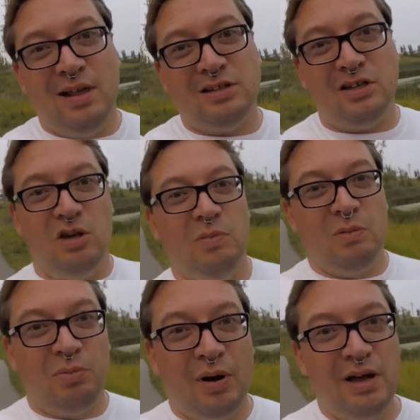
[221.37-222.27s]
That's a
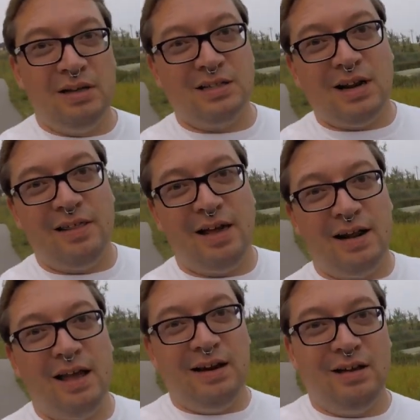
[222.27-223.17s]
human brain inside of that
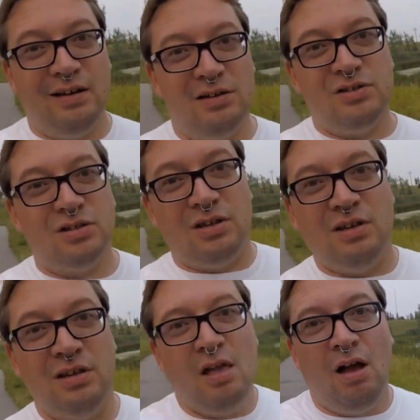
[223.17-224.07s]
head of yours
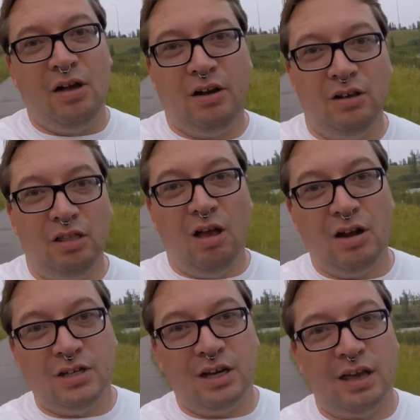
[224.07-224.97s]
all your
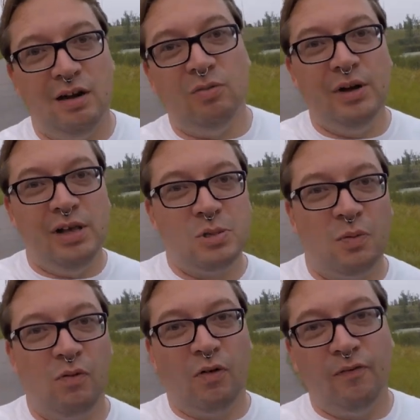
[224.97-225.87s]
logic and reels
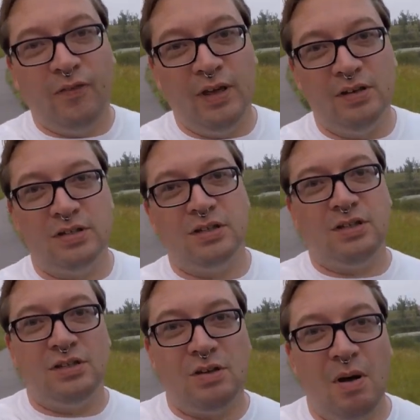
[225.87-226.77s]
before feels
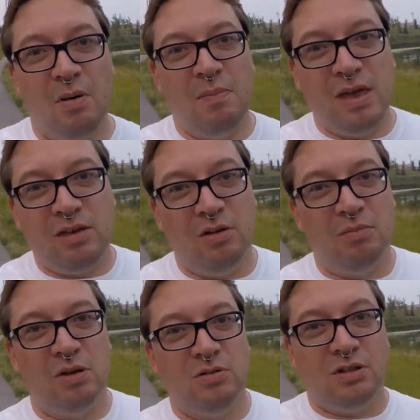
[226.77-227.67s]
doesn't somehow make you
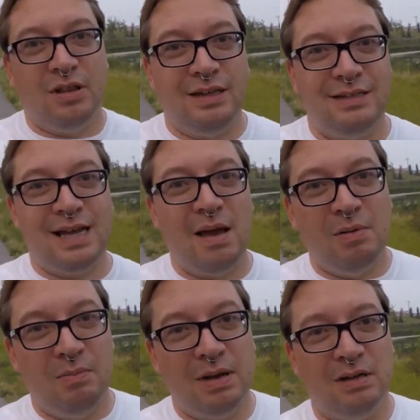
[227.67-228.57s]
immune to that damn
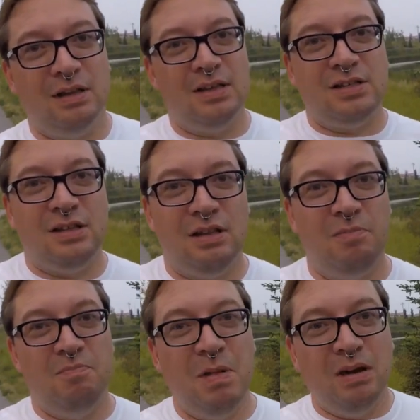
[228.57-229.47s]
amygdala sitting in the
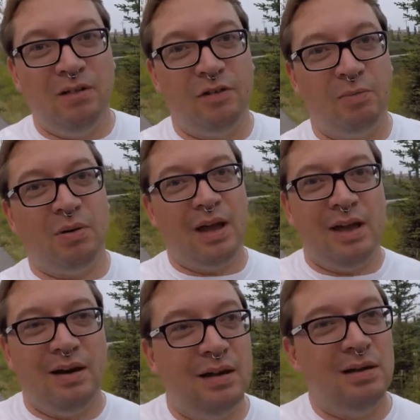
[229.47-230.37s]
middle of your brain.